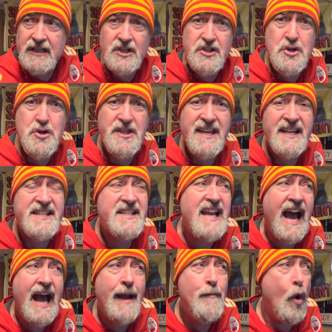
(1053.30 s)
do you think
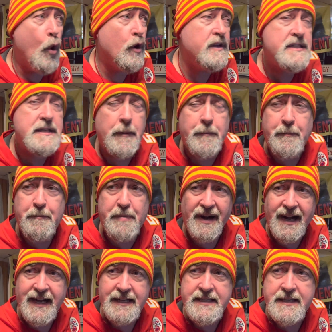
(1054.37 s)
Sky Moore is a
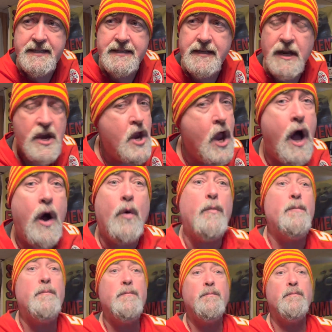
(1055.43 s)
bust? No.
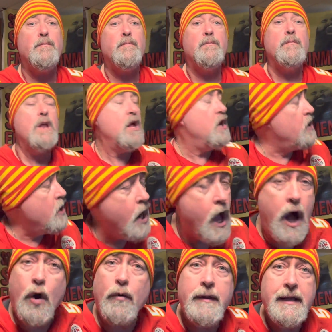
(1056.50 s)

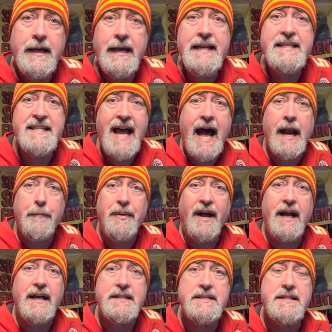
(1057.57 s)
No, he's not a
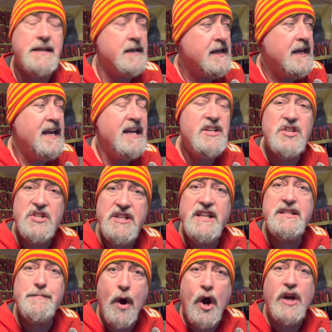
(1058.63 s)
bust. He just
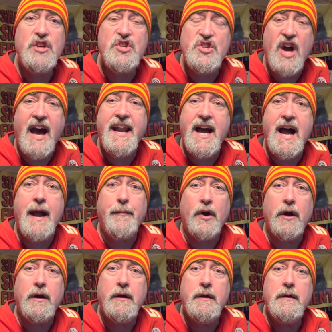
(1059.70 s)
needs Marty
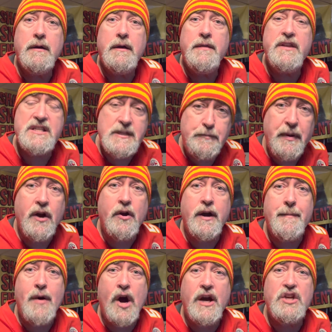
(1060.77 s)
Schottenheimer, the spirit
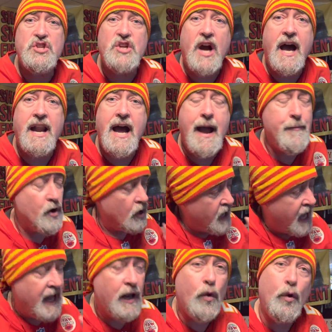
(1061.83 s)
of Marty Schottenheimer on
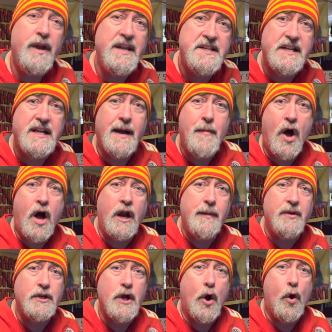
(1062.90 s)
Halloween, to come haunt him
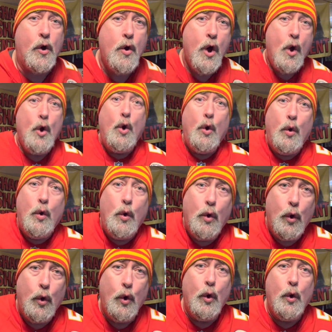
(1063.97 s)
and go,
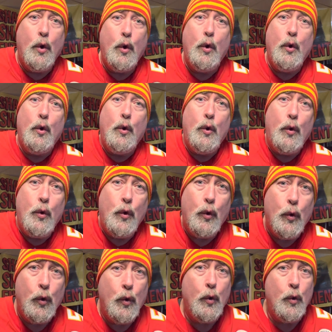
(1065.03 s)

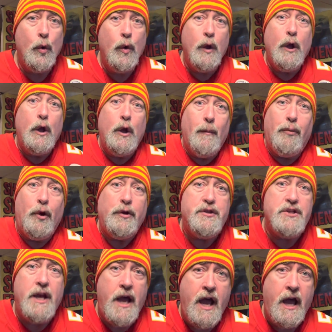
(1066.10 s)
ooh,
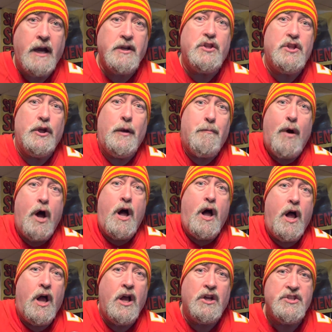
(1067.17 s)
protect the
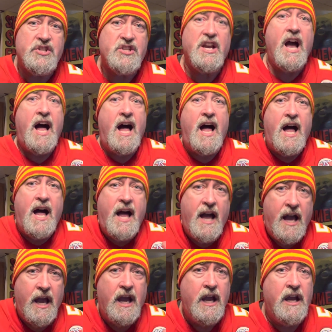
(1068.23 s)
ball,
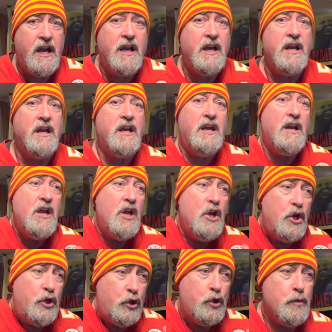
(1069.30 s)
Sky.
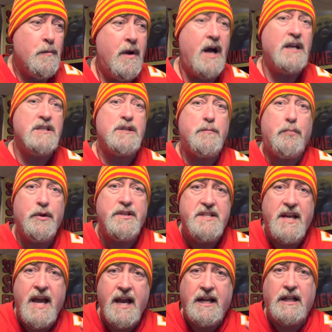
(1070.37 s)
You must
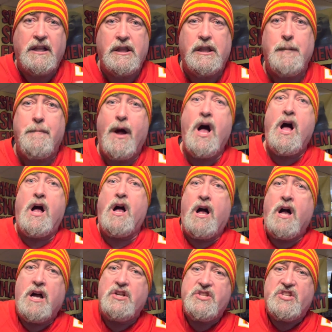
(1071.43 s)
protect the
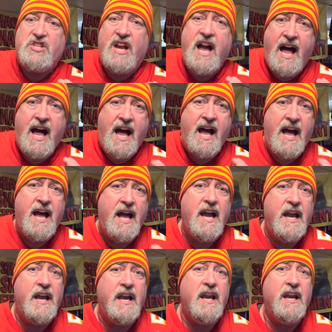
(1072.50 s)
ball,
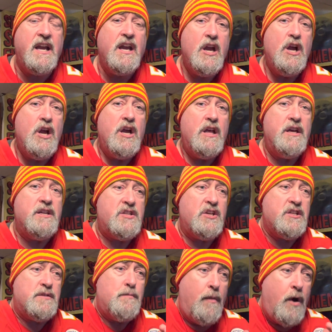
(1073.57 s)
Sky. This
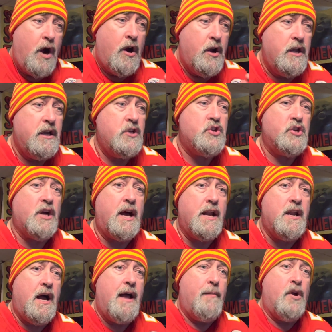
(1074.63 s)
is Marty
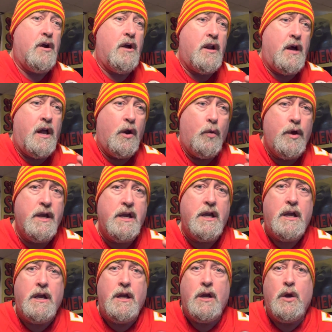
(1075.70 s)
Schottenheimer on
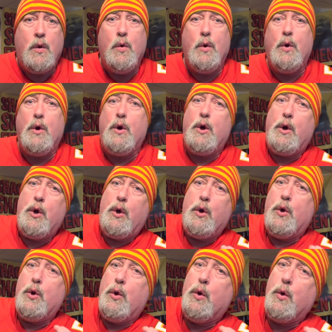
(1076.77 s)
Halloween.
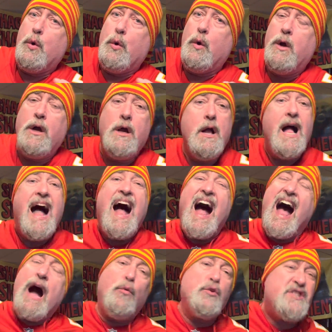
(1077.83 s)
Ooh. I will